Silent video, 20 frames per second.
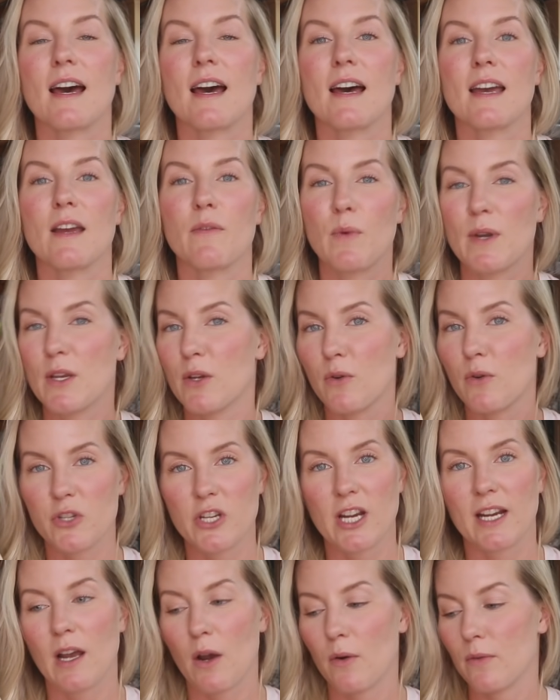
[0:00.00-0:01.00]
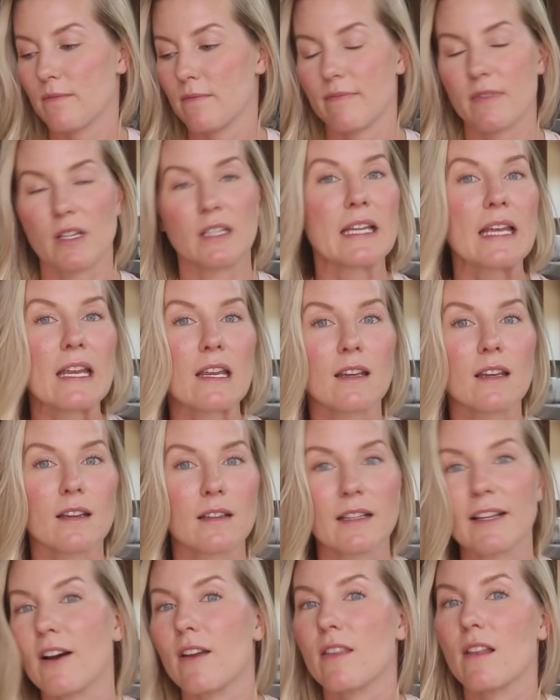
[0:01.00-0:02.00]
Uh, when you go check out the
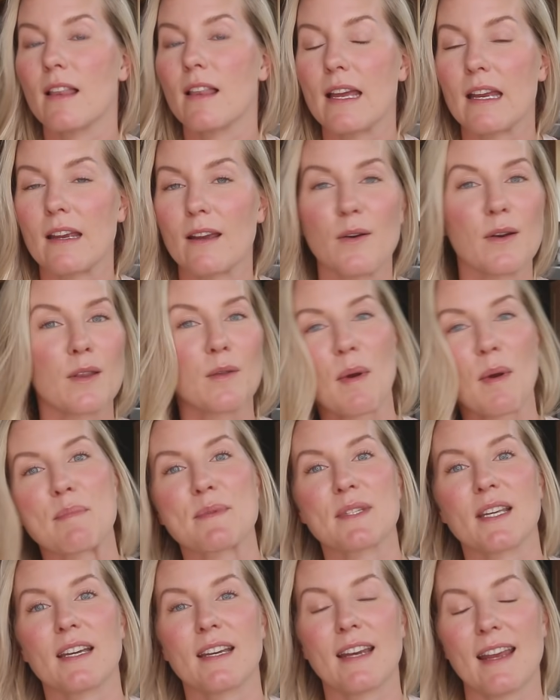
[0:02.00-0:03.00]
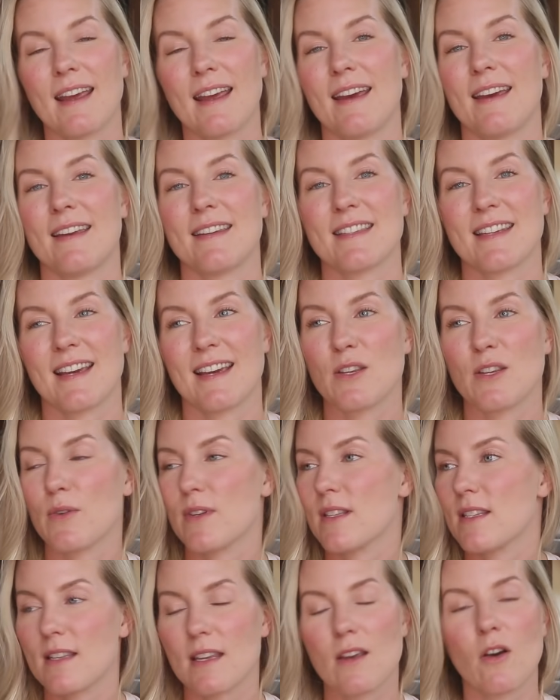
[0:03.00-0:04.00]
link, click on the link, go to the website, and uh, you
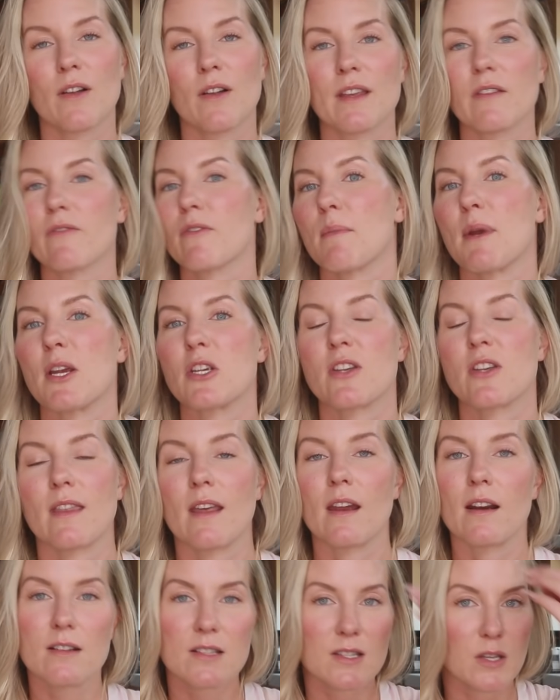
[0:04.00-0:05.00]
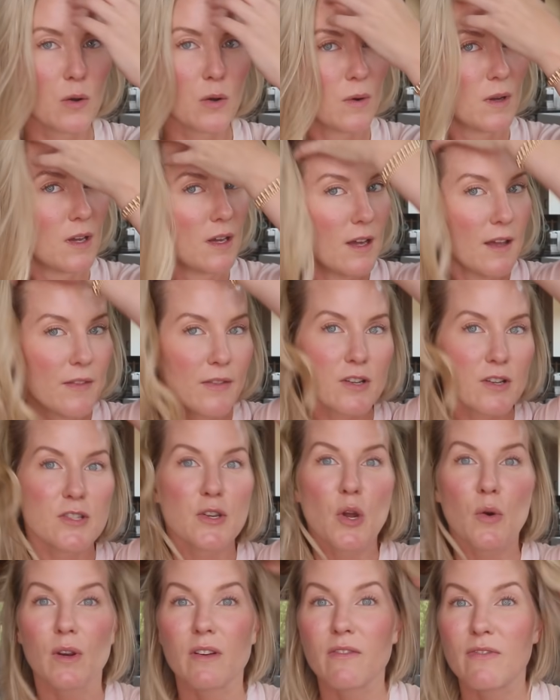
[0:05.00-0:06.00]
can see all the information there. So there's
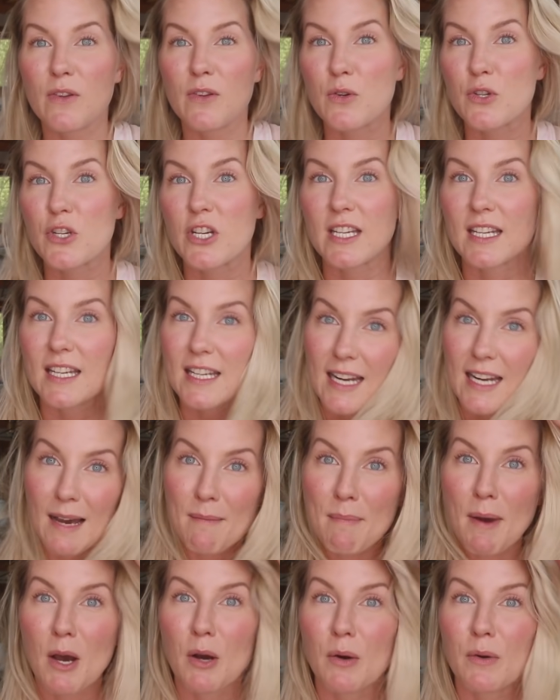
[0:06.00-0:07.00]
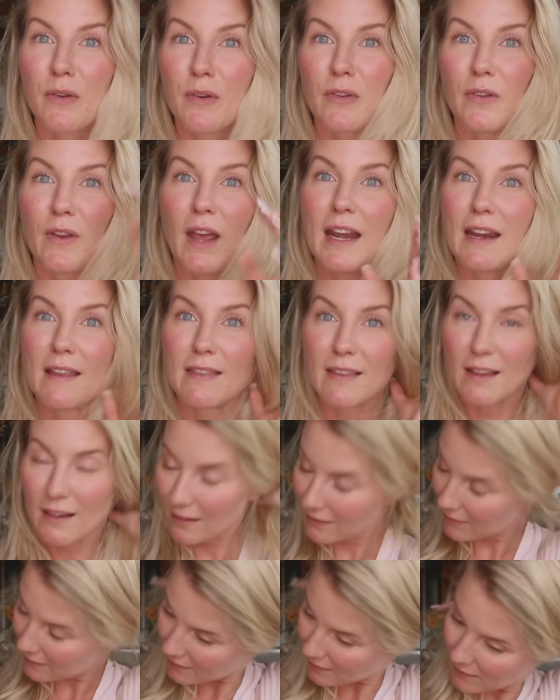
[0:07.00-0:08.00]
no confusion about
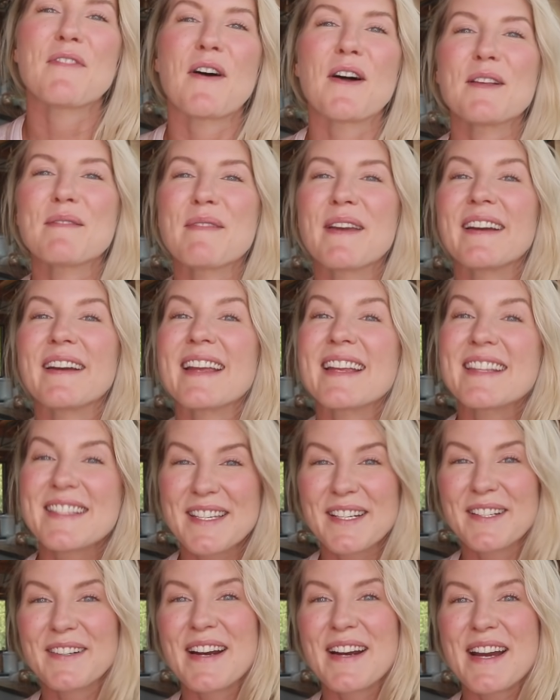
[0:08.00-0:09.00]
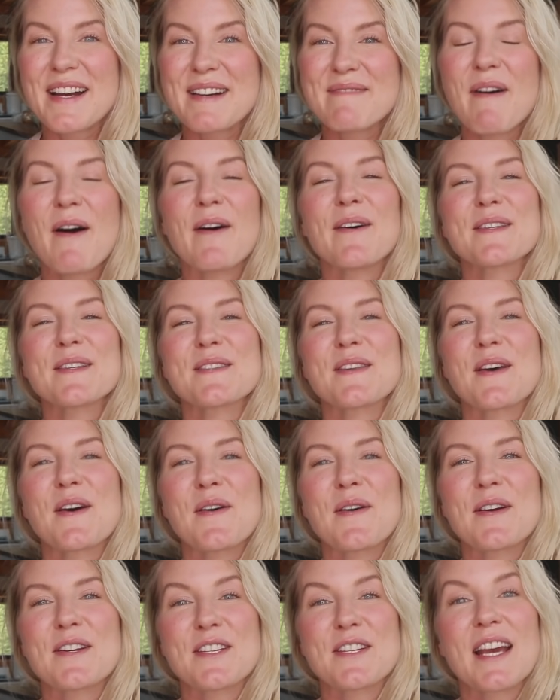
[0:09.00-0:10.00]
anything. Follow me on Instagram.
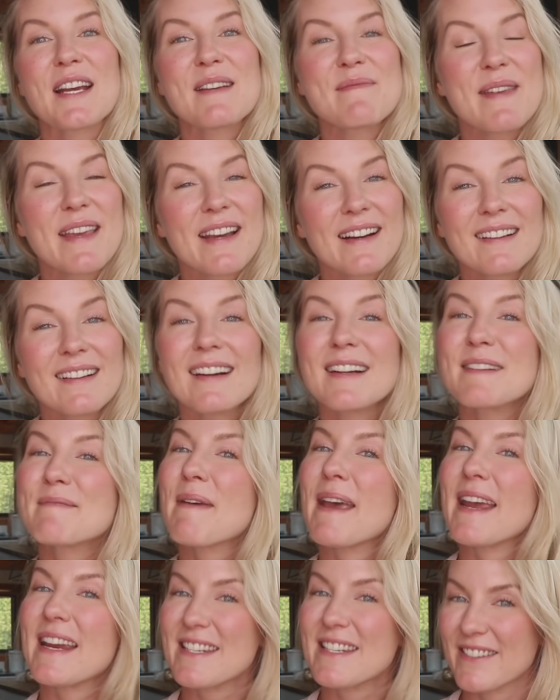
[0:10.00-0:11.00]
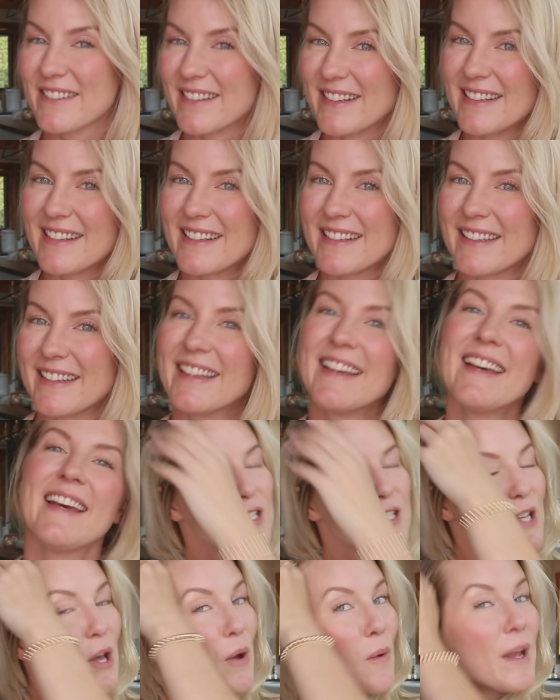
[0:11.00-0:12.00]
Also, check me out on Patreon.
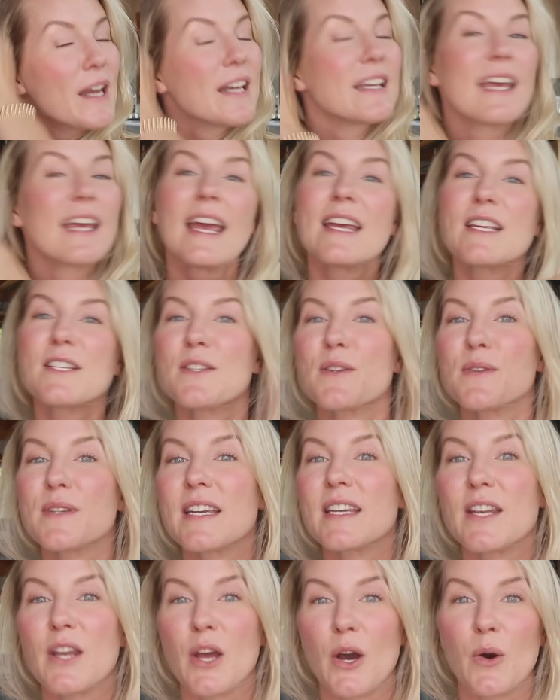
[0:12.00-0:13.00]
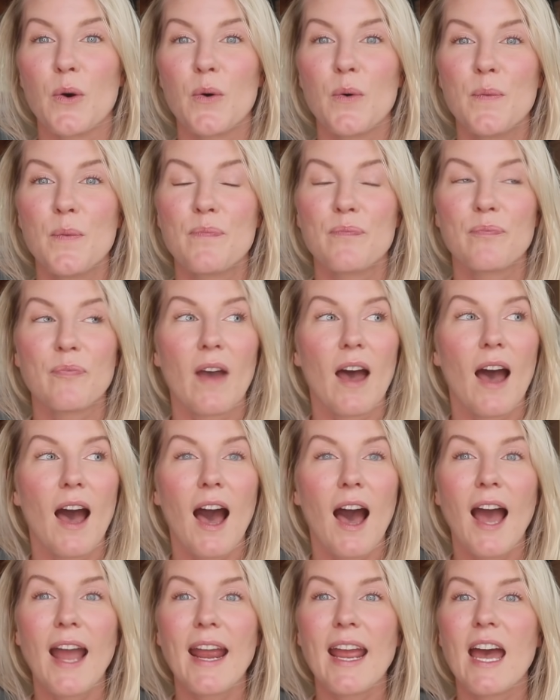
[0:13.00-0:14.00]
So in case you didn't know,
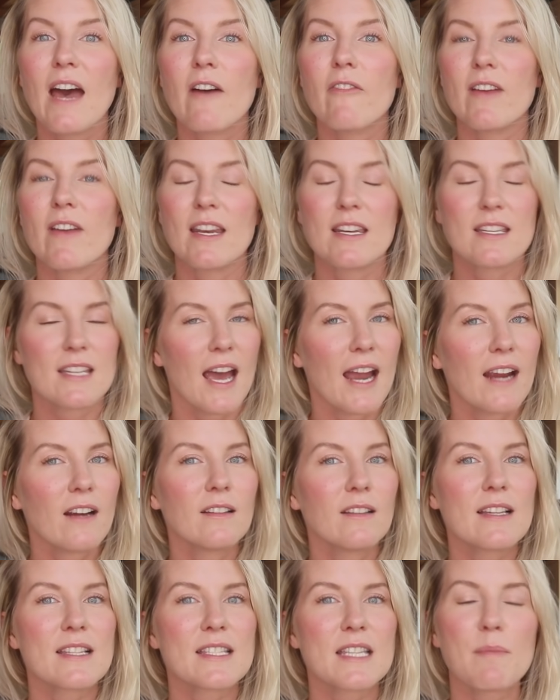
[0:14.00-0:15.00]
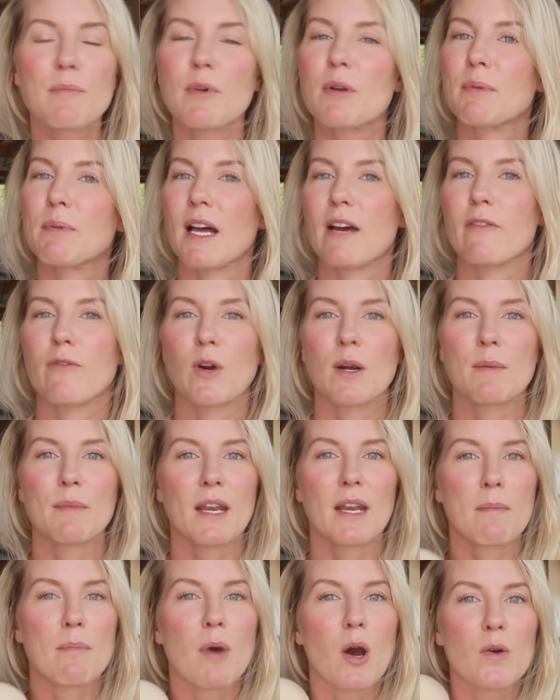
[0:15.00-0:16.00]
I have an entirely separate platform
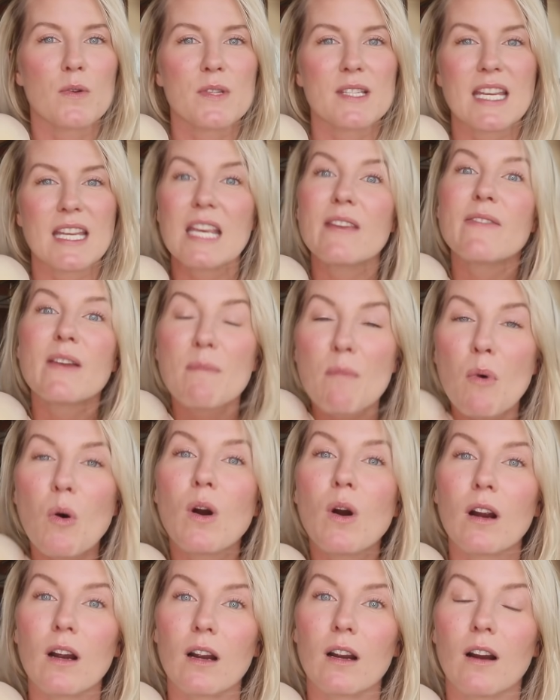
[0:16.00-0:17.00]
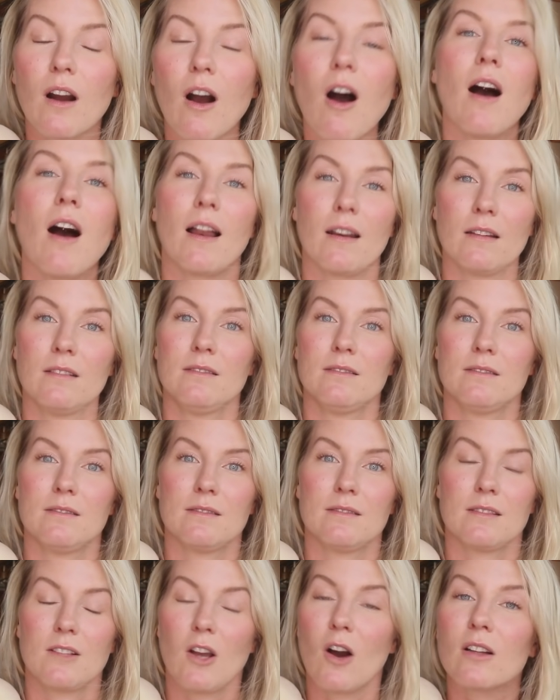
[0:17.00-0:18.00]
that I post even more on
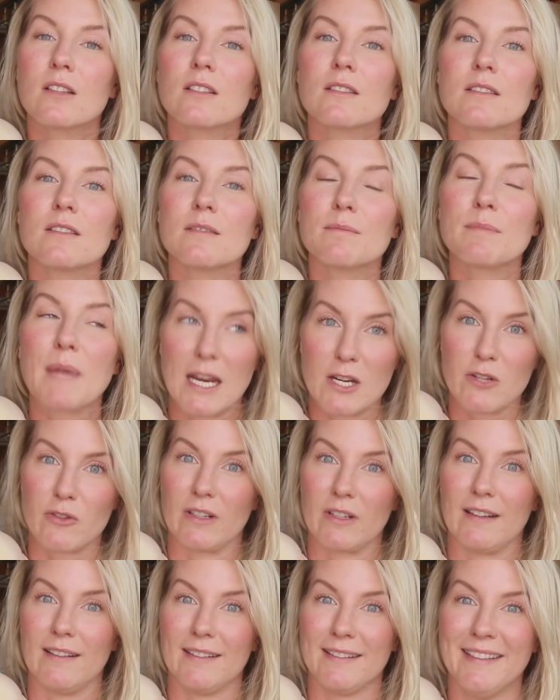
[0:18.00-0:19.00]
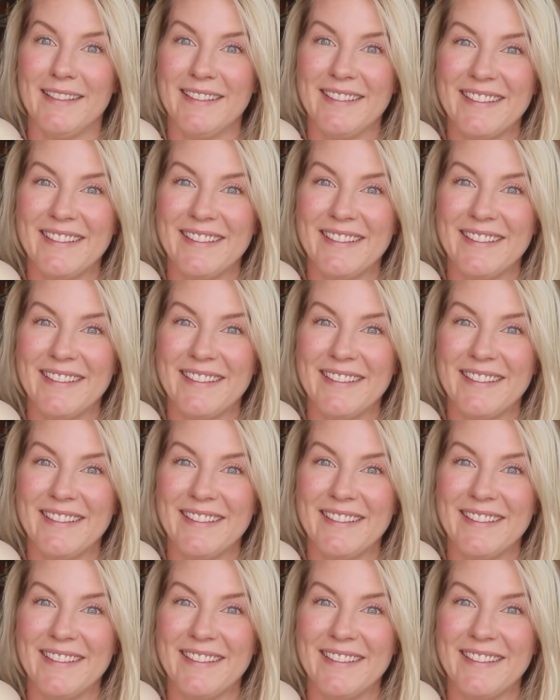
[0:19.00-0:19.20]
called Patreon.